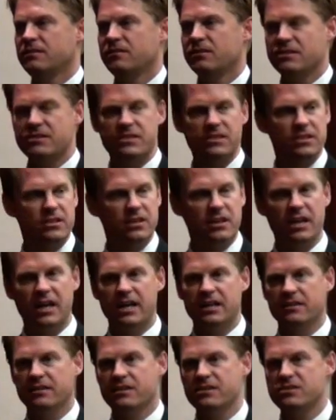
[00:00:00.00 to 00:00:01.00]
Listen to your
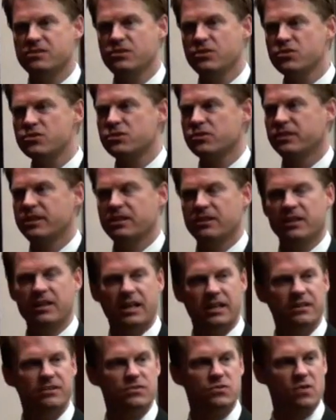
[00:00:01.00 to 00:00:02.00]
gut, because usually your
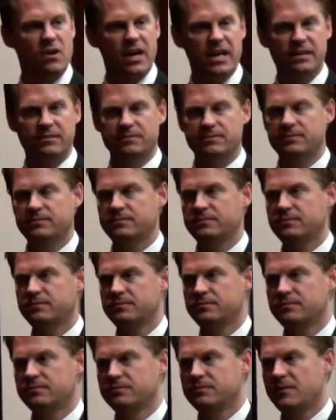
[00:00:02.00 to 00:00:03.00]
gut is right.
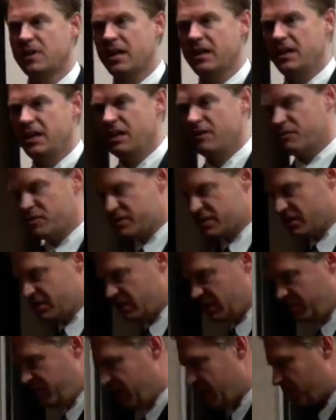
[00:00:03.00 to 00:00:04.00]
If it's
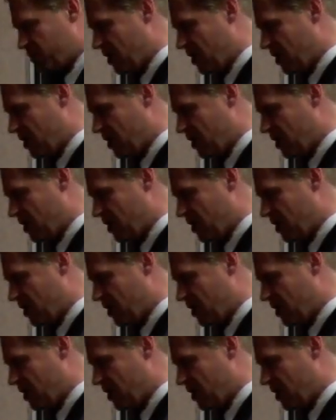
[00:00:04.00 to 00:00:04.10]
going to be a